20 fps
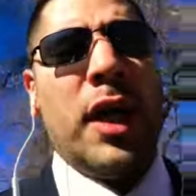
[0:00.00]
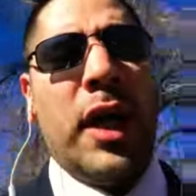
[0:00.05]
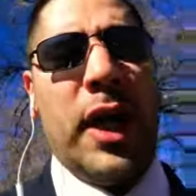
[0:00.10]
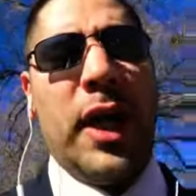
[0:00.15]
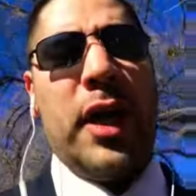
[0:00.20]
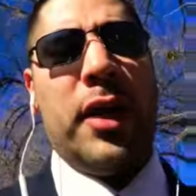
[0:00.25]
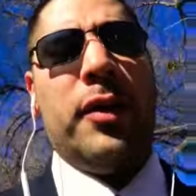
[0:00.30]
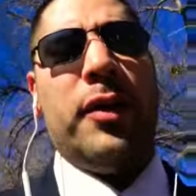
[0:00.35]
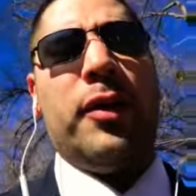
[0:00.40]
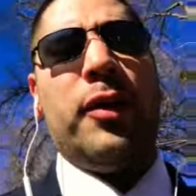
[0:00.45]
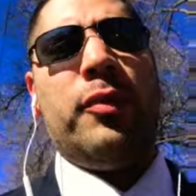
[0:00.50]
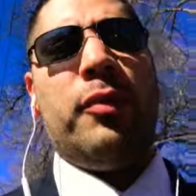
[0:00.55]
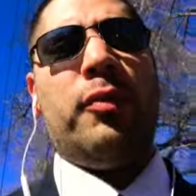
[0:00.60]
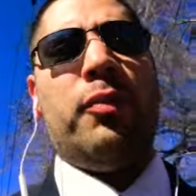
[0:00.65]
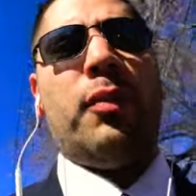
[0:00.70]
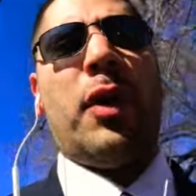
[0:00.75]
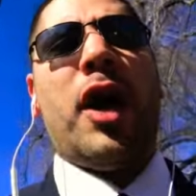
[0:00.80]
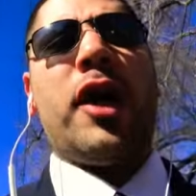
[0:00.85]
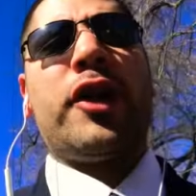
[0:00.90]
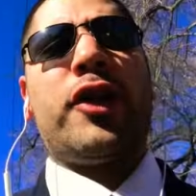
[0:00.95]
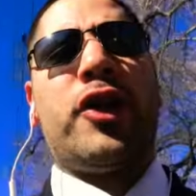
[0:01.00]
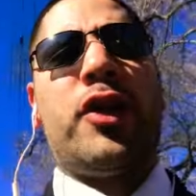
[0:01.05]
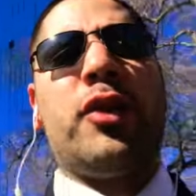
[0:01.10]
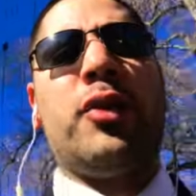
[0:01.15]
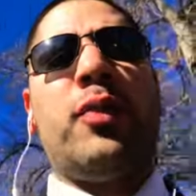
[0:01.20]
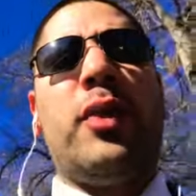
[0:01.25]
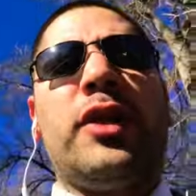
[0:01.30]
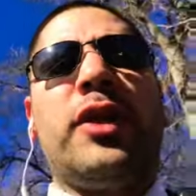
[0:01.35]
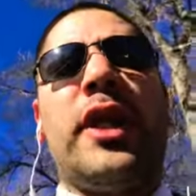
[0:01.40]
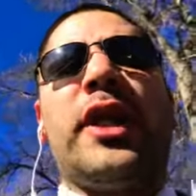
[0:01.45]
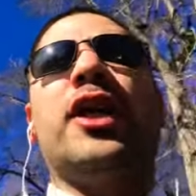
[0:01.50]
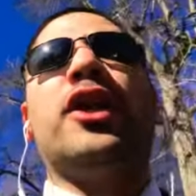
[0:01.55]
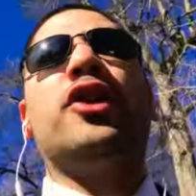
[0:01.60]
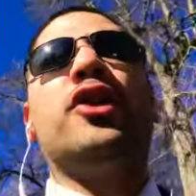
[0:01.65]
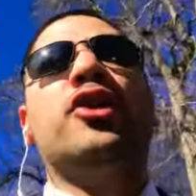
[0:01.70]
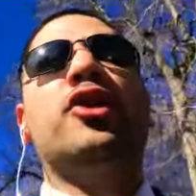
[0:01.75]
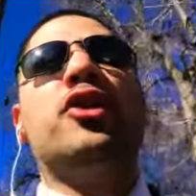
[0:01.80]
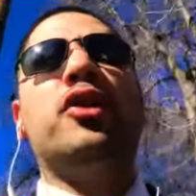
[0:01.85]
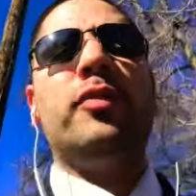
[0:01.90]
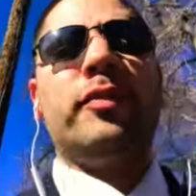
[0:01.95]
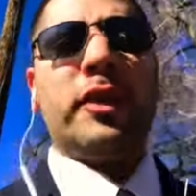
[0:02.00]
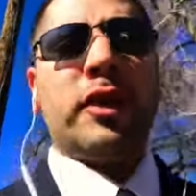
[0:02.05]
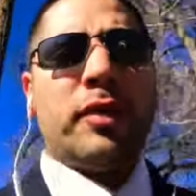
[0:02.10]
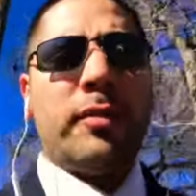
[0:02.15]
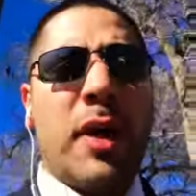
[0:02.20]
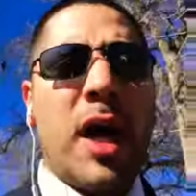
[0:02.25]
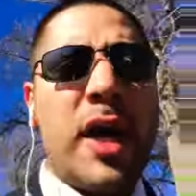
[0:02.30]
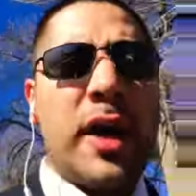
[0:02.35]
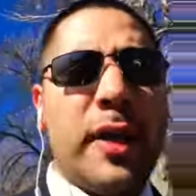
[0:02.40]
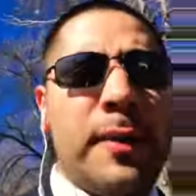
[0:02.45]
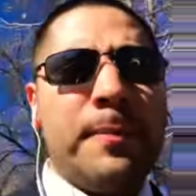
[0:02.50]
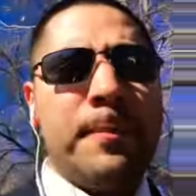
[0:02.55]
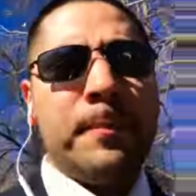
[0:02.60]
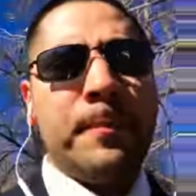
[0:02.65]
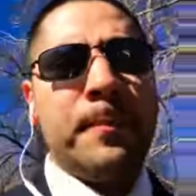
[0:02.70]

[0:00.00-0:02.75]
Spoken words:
and monitor what they consume in their body.